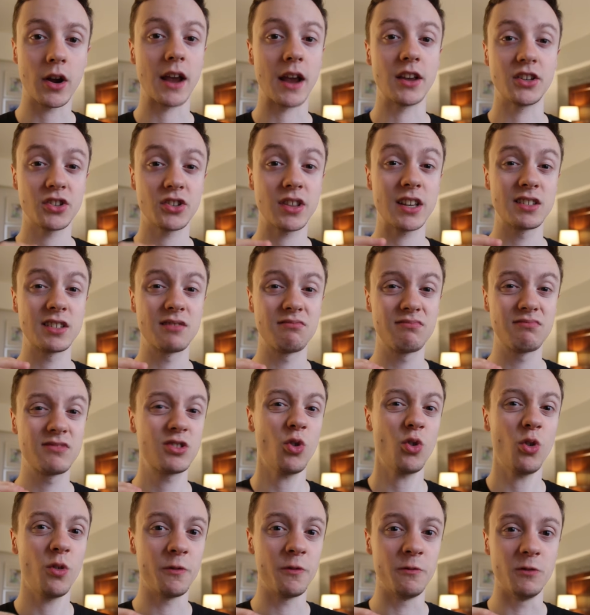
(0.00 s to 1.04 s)
Okay, so there's
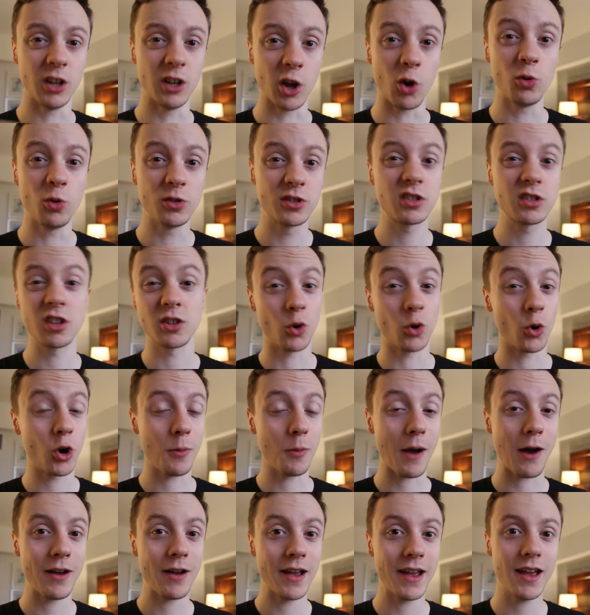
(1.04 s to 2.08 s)
sort of loads to talk
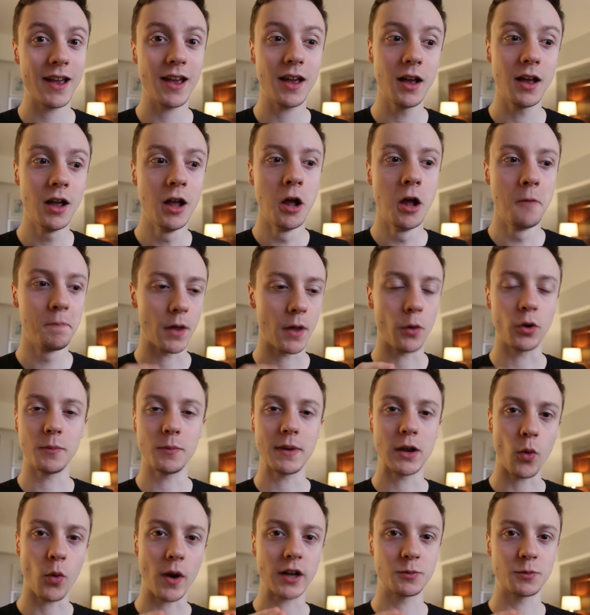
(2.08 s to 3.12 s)
about here. I want to
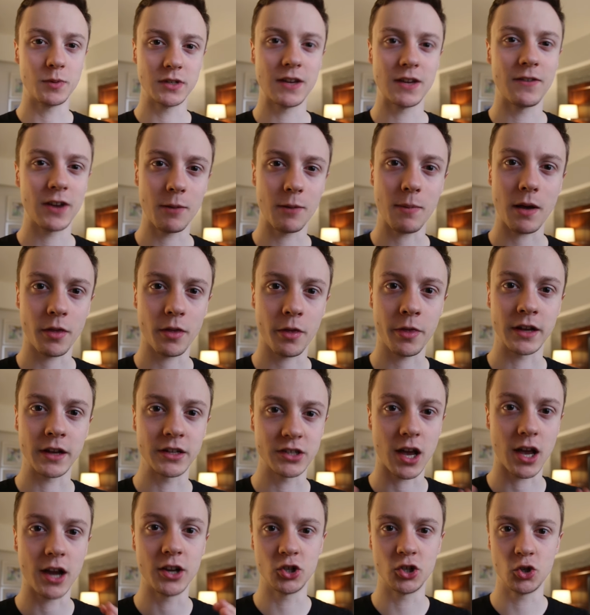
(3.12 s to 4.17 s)
be quite specific about the things
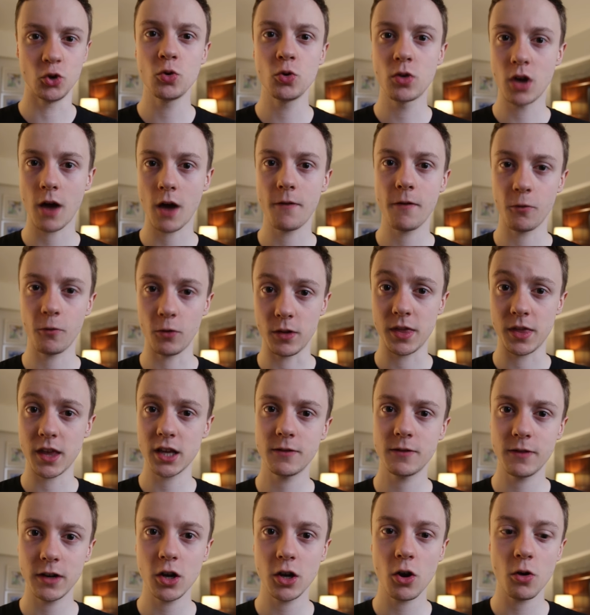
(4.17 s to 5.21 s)
that I do cover in
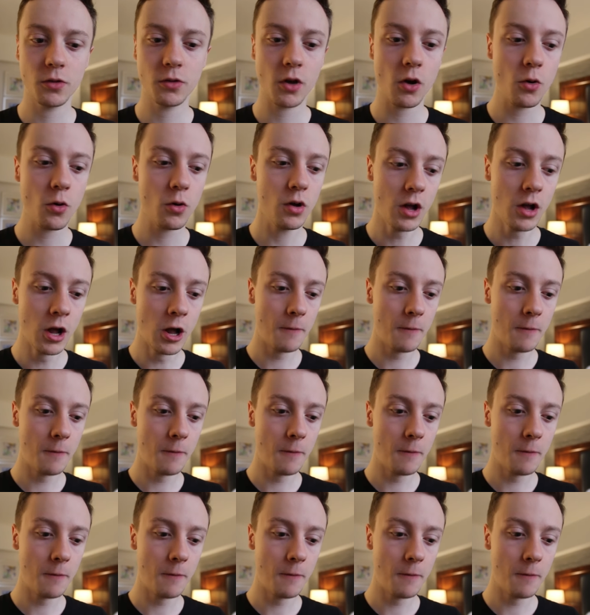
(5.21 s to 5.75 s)
this video though.